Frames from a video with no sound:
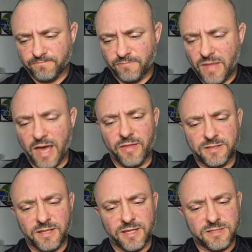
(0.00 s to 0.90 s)

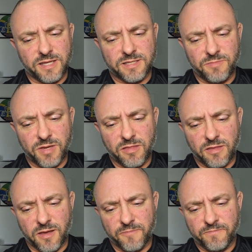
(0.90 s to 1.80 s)
That's a big
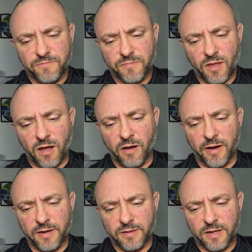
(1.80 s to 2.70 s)
thing. All right.